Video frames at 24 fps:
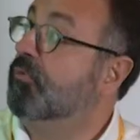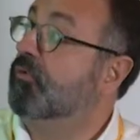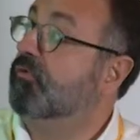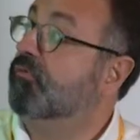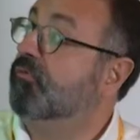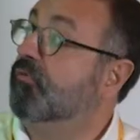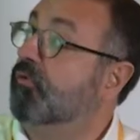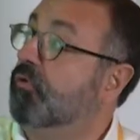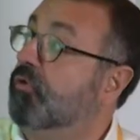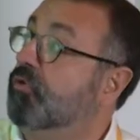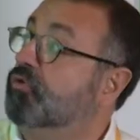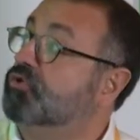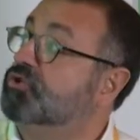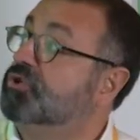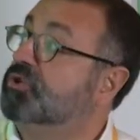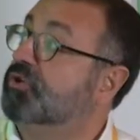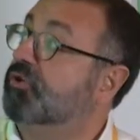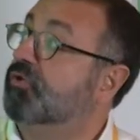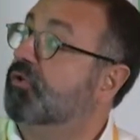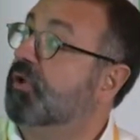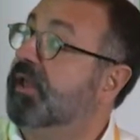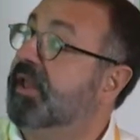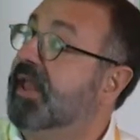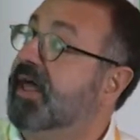
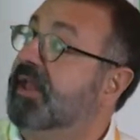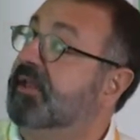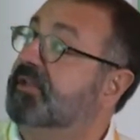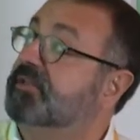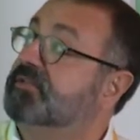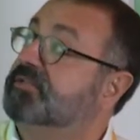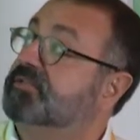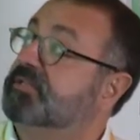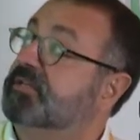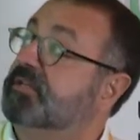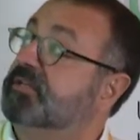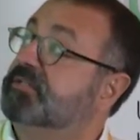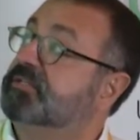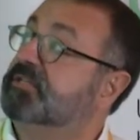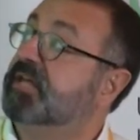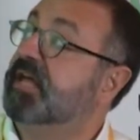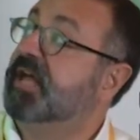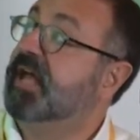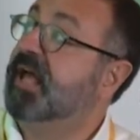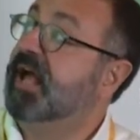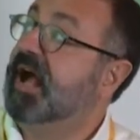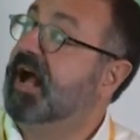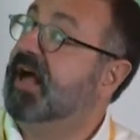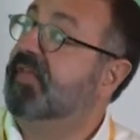morphological analysis
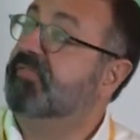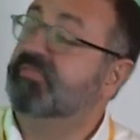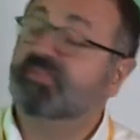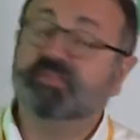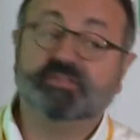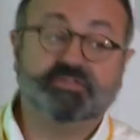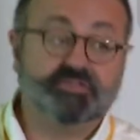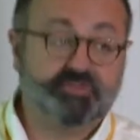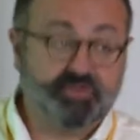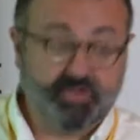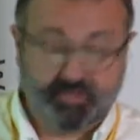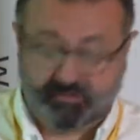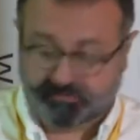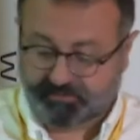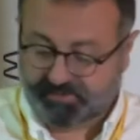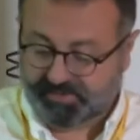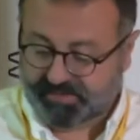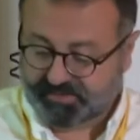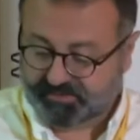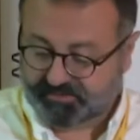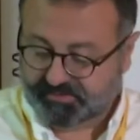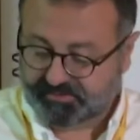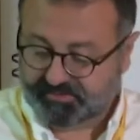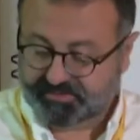and the
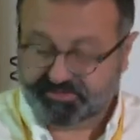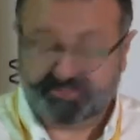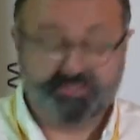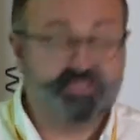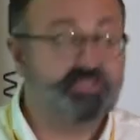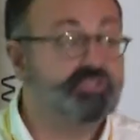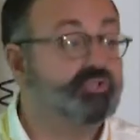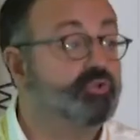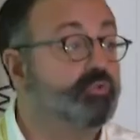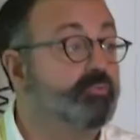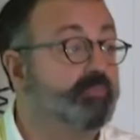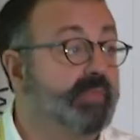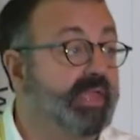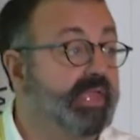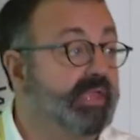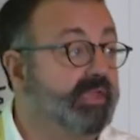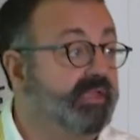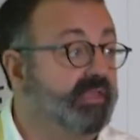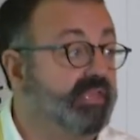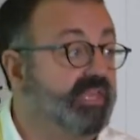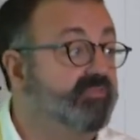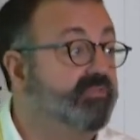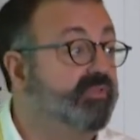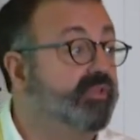treatment and the decision
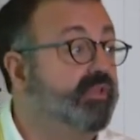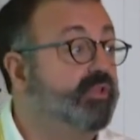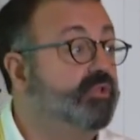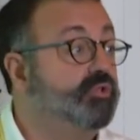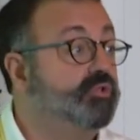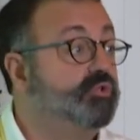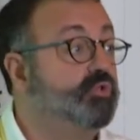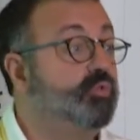making. Even in